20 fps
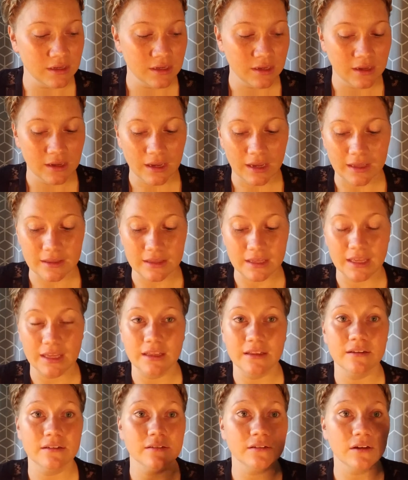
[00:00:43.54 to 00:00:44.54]
And
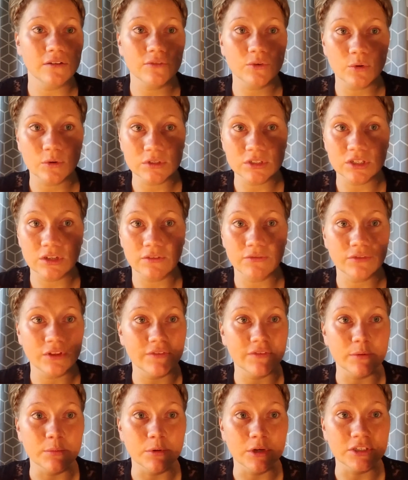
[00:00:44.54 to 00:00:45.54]
then, of course, a
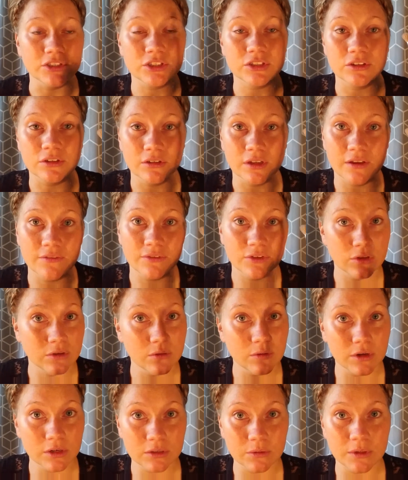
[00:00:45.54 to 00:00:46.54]
fluffy brush. If you
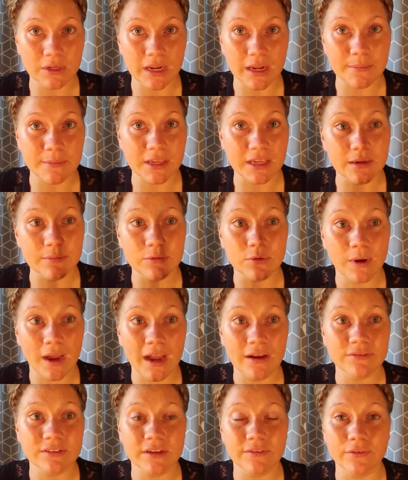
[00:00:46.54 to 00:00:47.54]
are doing eye makeup, you
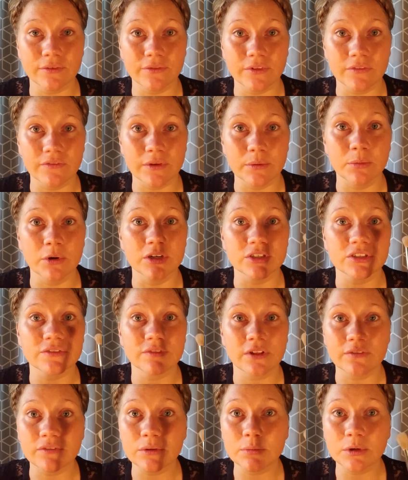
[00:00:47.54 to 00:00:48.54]
have to have a fluffy brush.
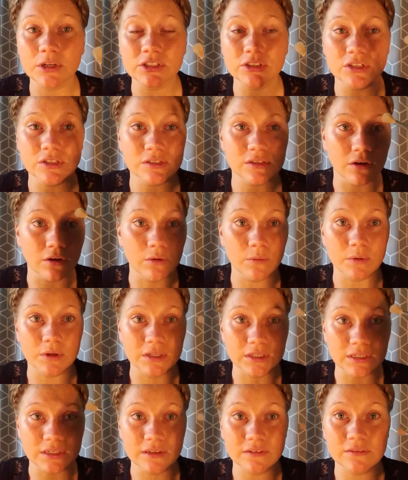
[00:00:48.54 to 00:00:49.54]
Fluffy brushes are
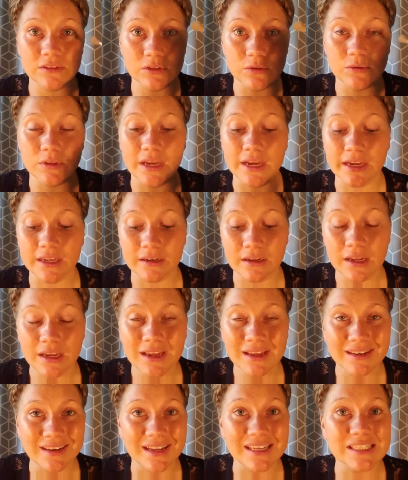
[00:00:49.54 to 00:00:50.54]
what gives you that
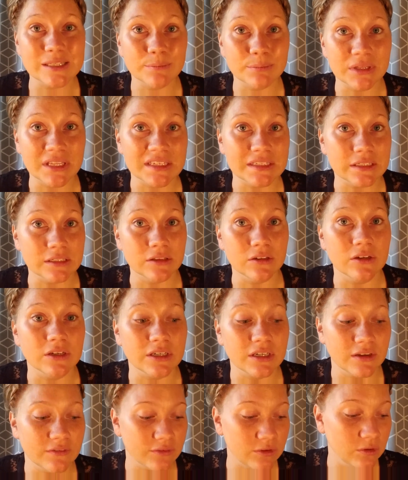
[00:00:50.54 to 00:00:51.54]
nice blended
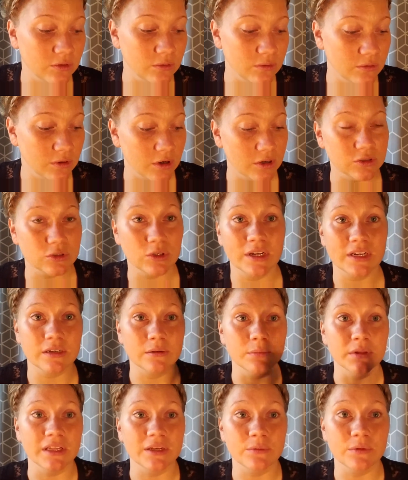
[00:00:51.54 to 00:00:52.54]
look. If you are trying to
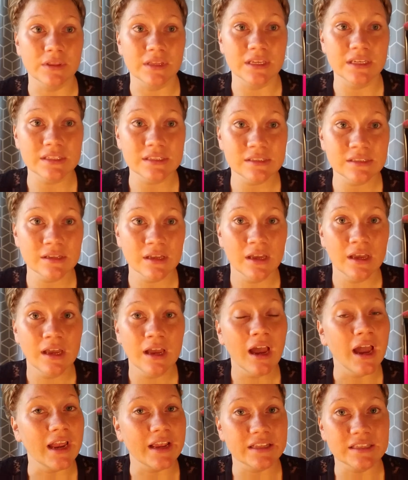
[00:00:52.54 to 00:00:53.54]
blend with this,
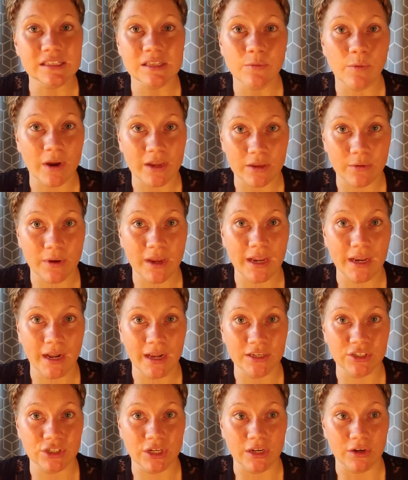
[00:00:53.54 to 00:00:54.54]
I can see why you hate
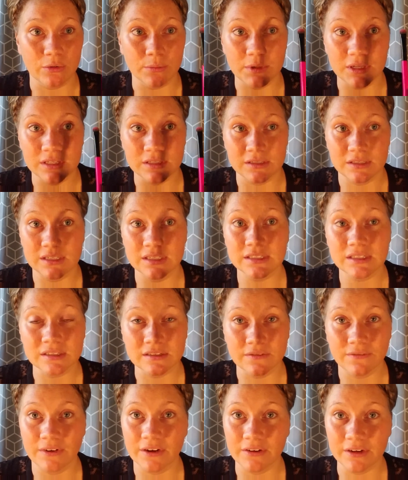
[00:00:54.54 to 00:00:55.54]
eyeshadow, because this is
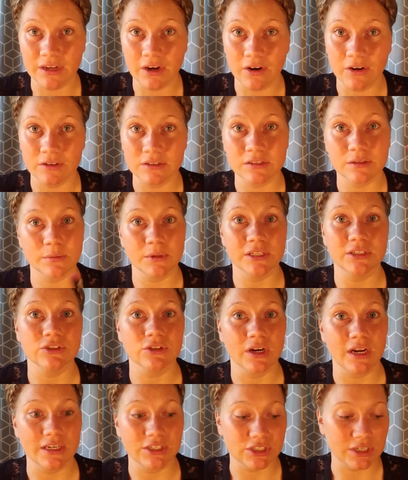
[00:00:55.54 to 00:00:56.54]
very hard to blend your
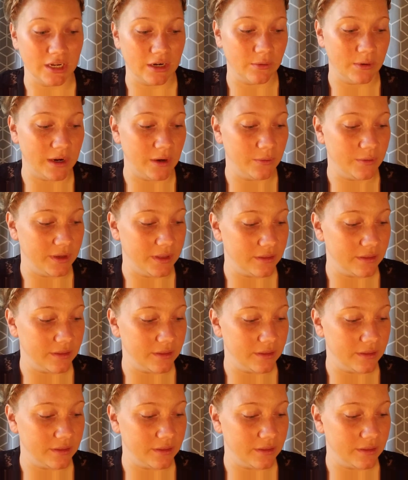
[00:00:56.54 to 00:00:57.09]
eyeshadow out with.